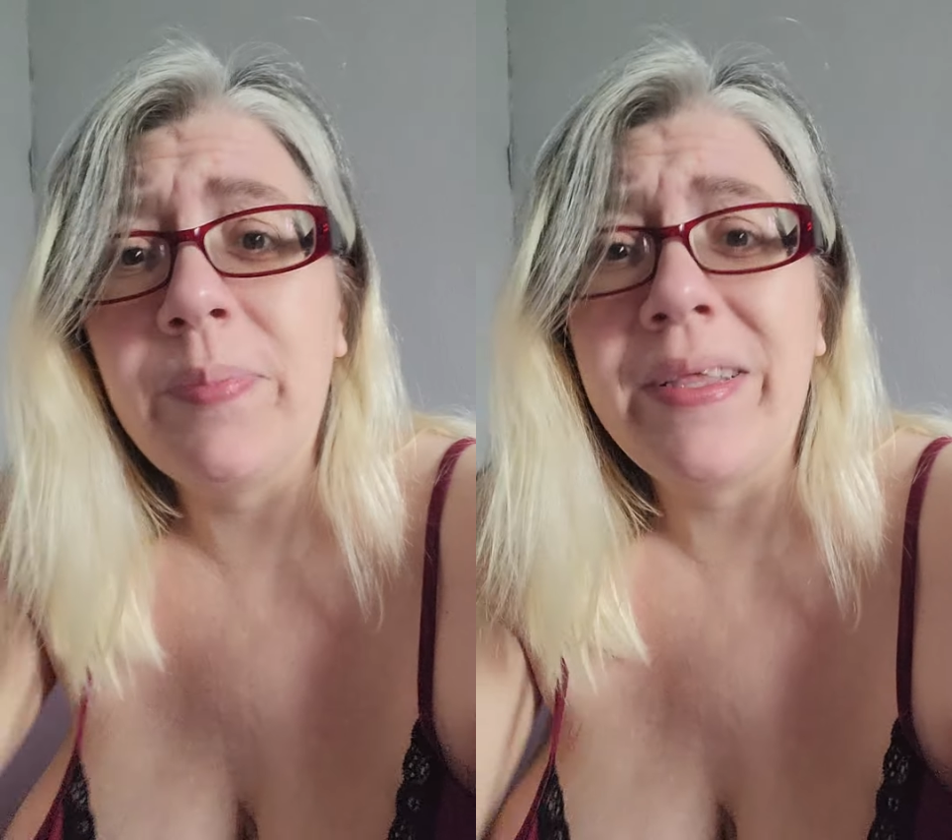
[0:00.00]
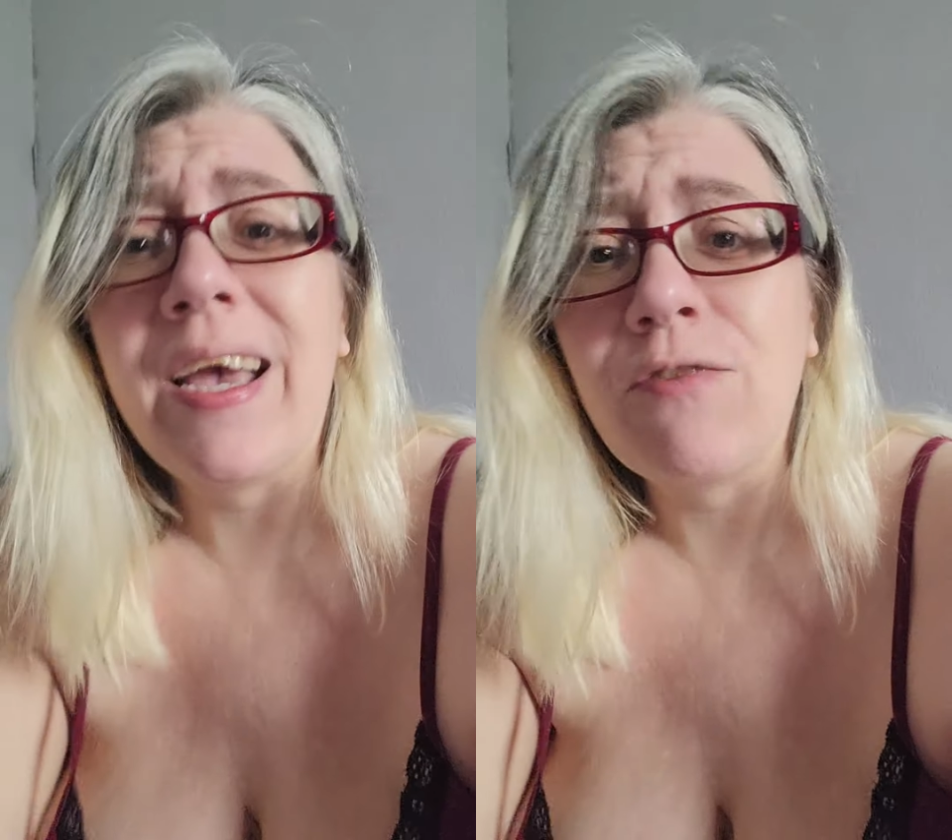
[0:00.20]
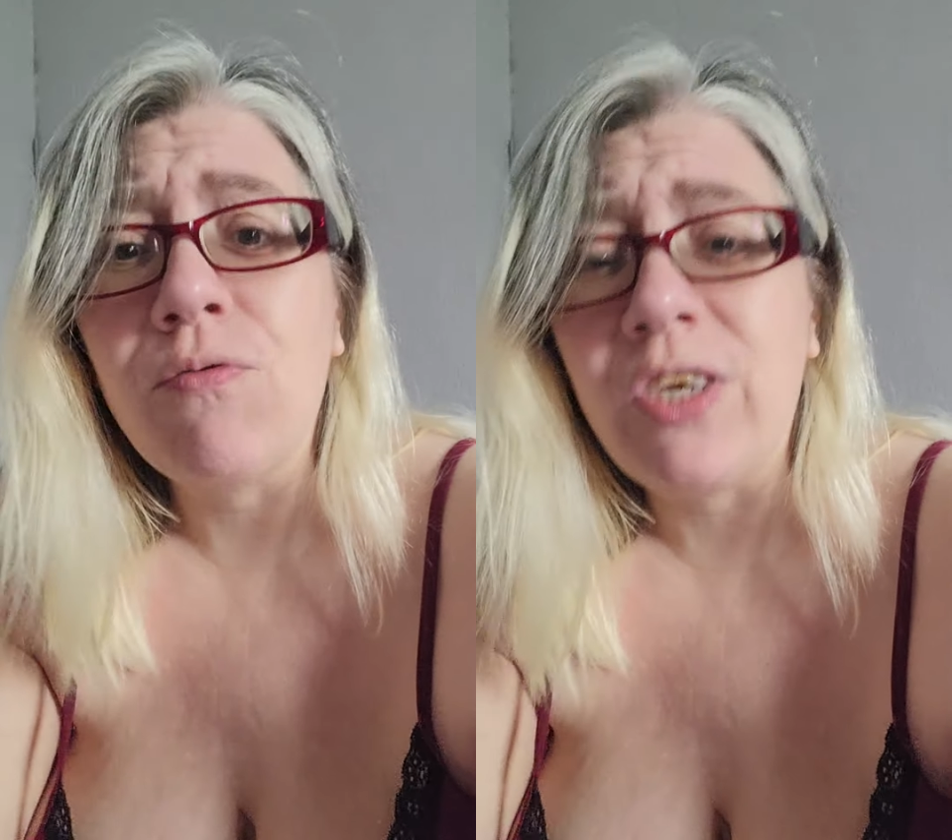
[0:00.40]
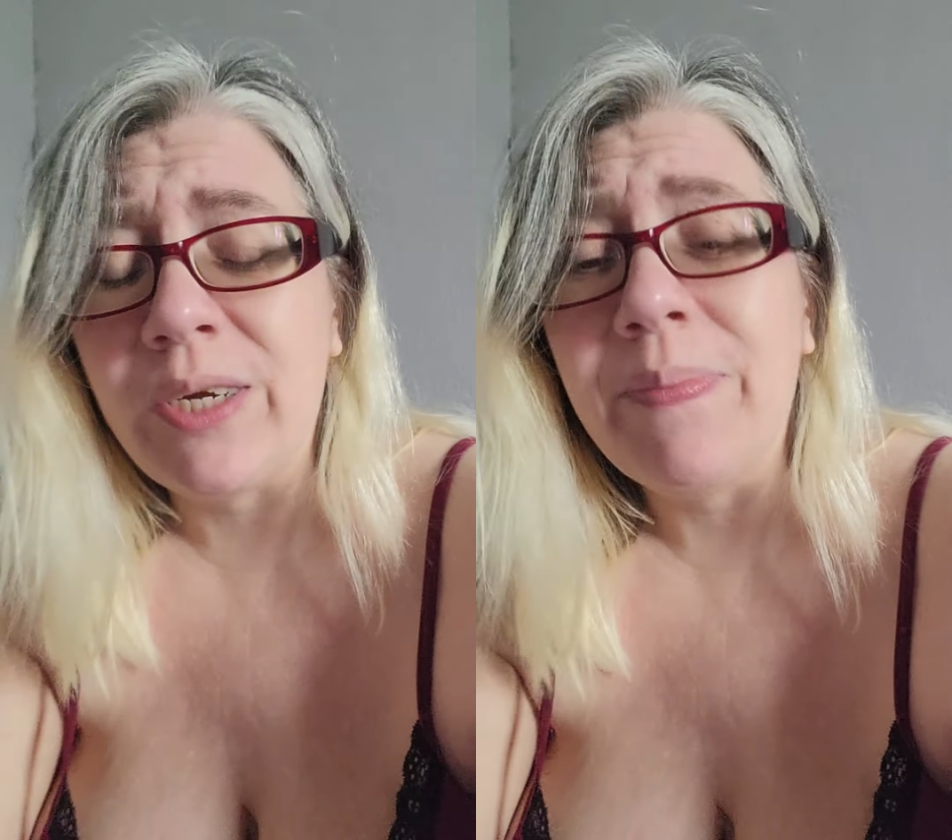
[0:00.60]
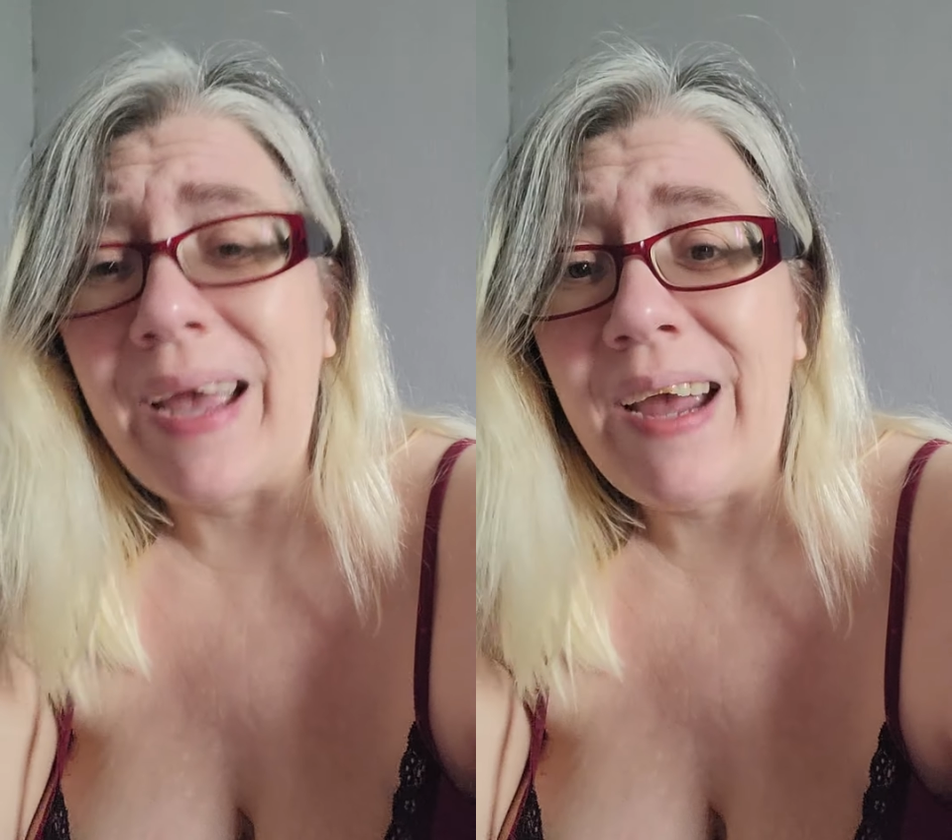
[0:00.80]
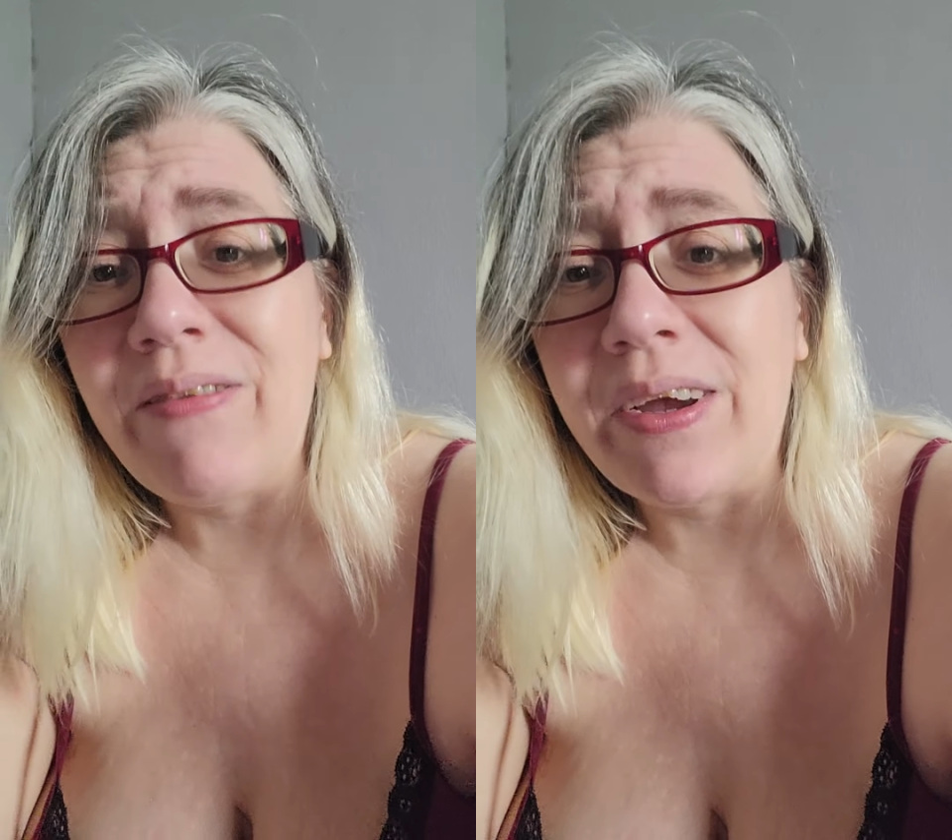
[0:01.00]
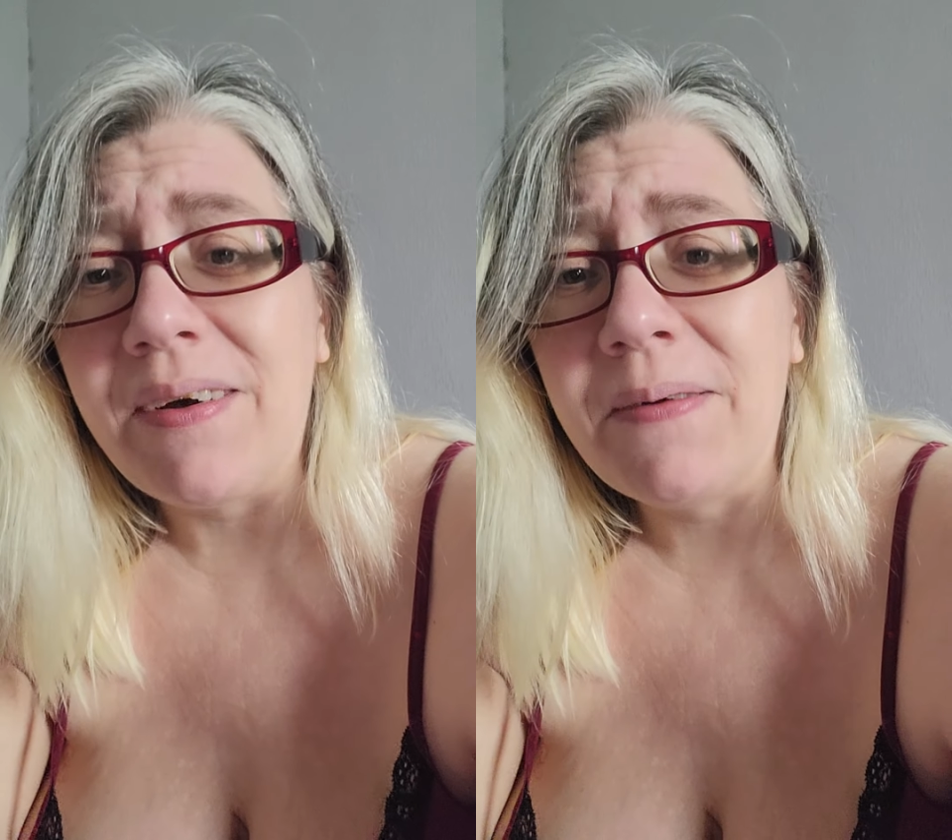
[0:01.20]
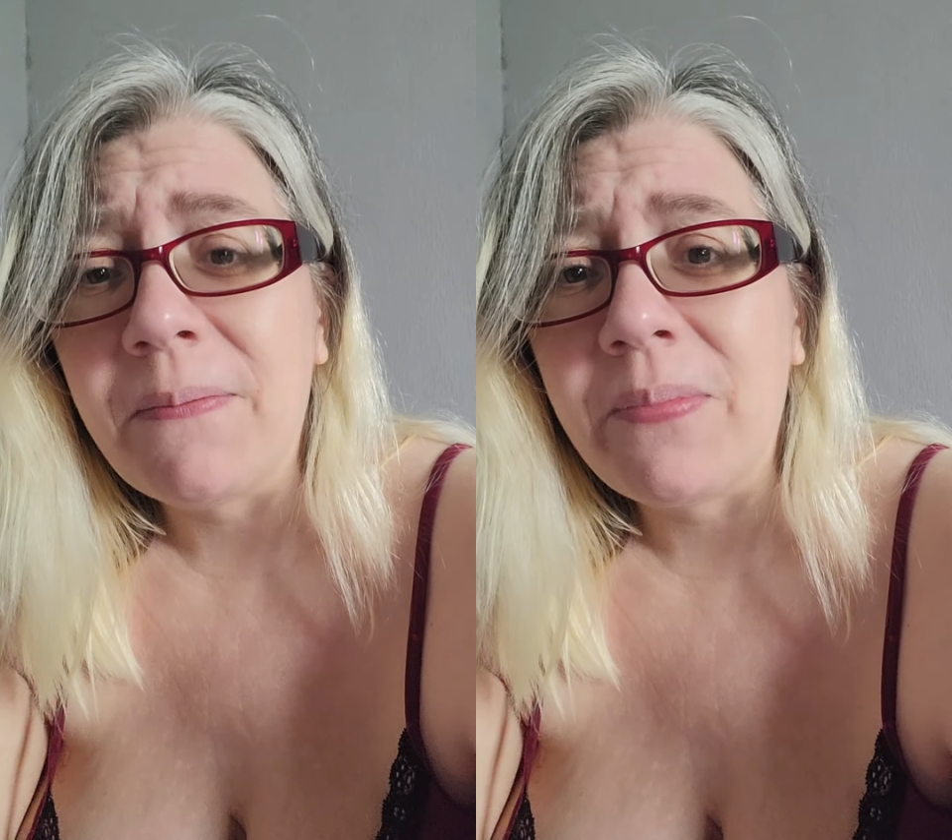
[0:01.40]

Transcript: but the actual gym area